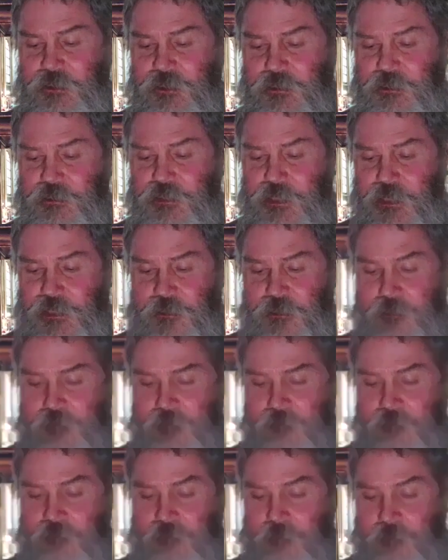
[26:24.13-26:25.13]

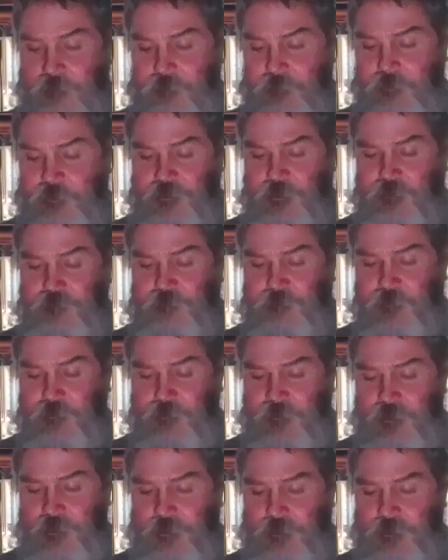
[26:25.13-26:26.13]
Majestic in attire,
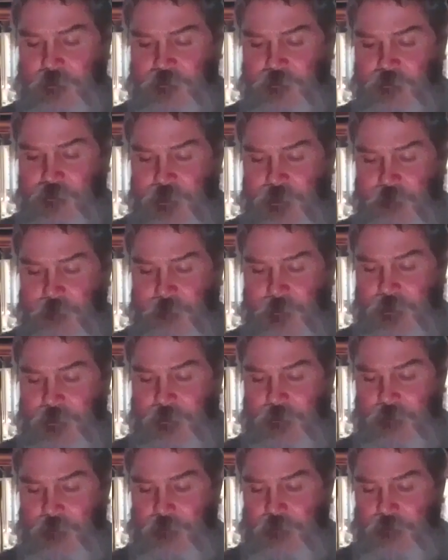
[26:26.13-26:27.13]
pressing forward
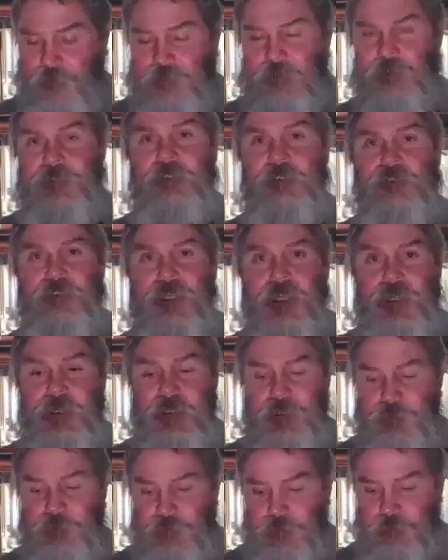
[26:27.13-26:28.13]
in his great might.
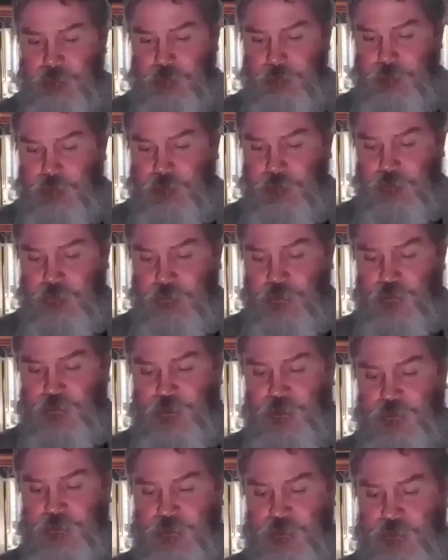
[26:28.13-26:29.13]
It is I
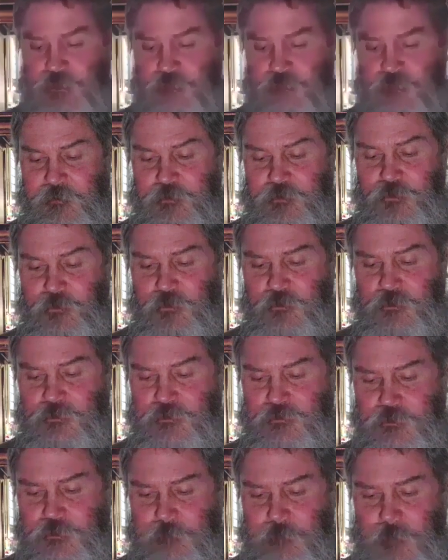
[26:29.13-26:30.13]
who
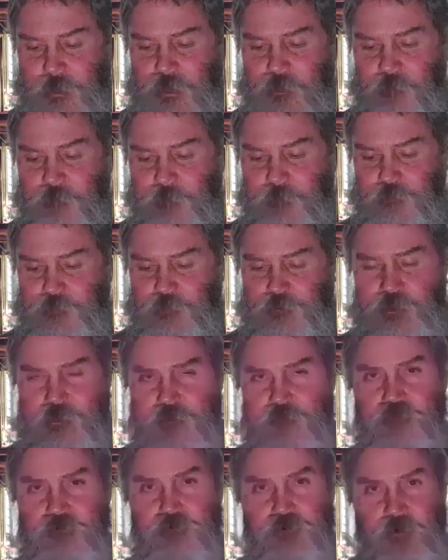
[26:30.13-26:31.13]
contend
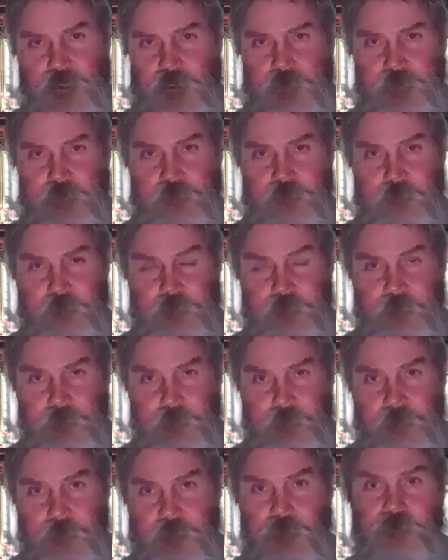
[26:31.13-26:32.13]
victoriously, powerful to give
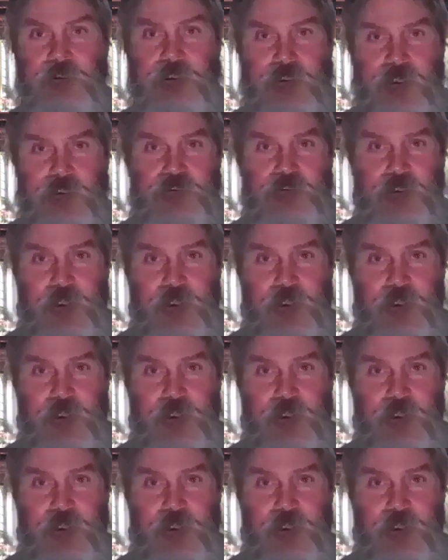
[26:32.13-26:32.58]
triumph.